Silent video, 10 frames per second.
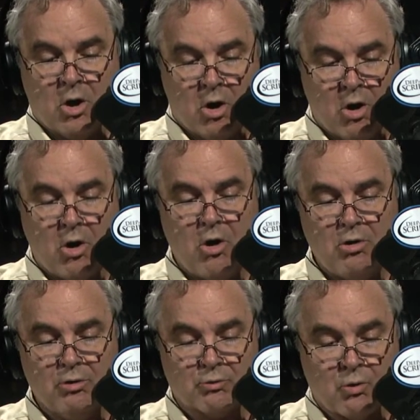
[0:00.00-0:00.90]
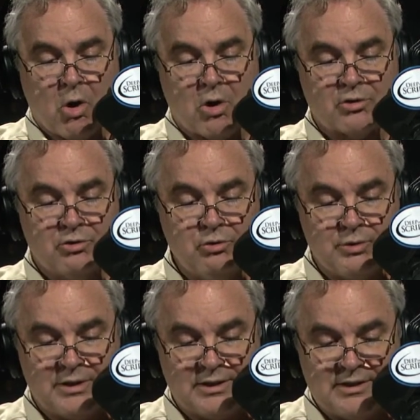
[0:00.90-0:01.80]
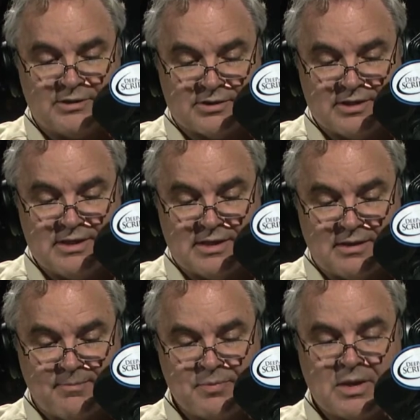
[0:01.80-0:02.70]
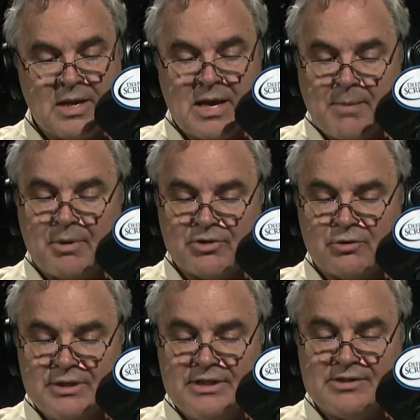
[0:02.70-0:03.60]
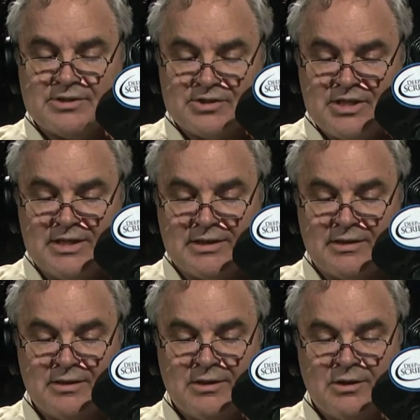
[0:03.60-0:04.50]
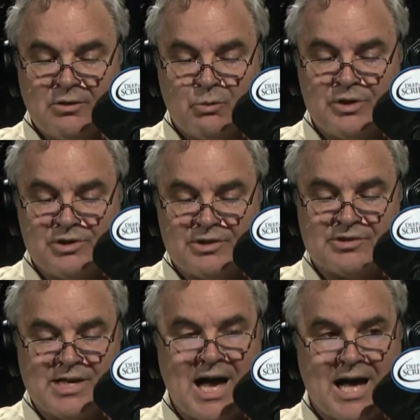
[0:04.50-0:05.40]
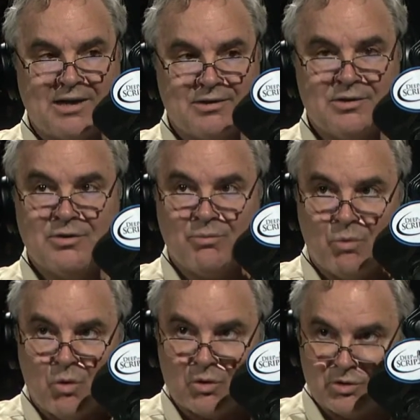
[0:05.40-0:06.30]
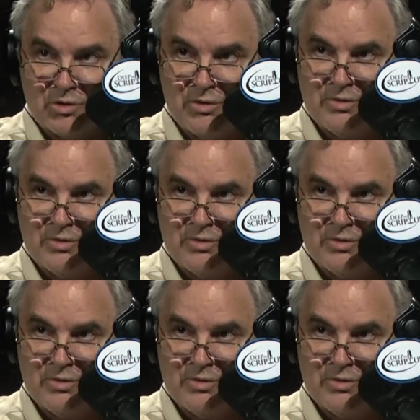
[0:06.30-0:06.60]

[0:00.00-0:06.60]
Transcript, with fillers: All wrongdoing is sin, but there is sin which is not mortal.